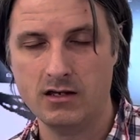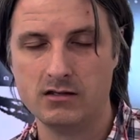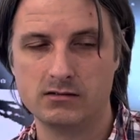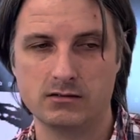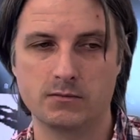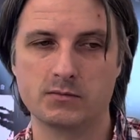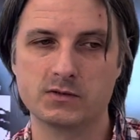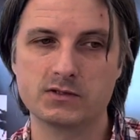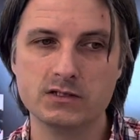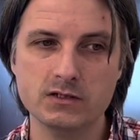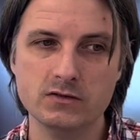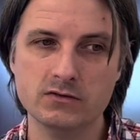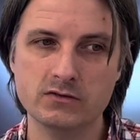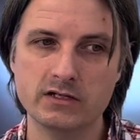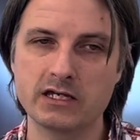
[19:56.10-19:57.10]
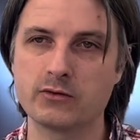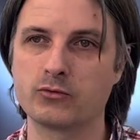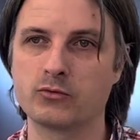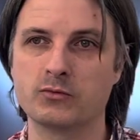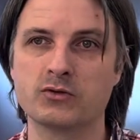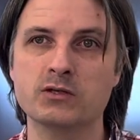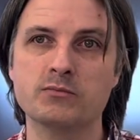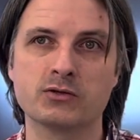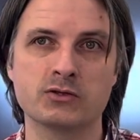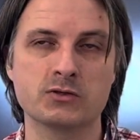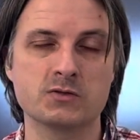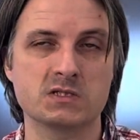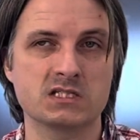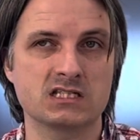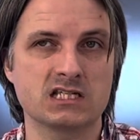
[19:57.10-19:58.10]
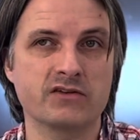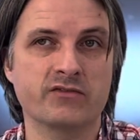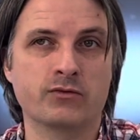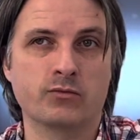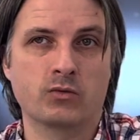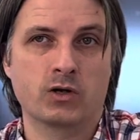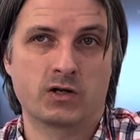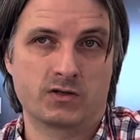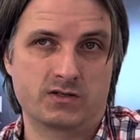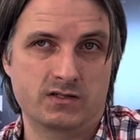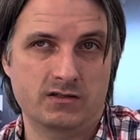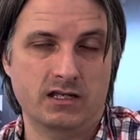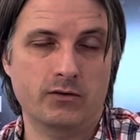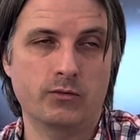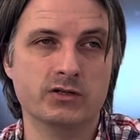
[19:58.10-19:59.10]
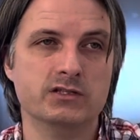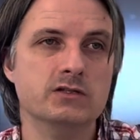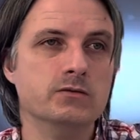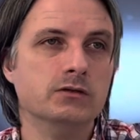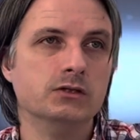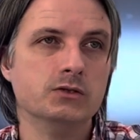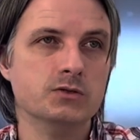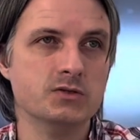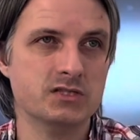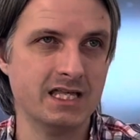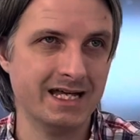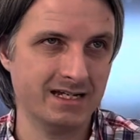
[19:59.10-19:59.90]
Number two, it reproduces even worse. Like once you lose that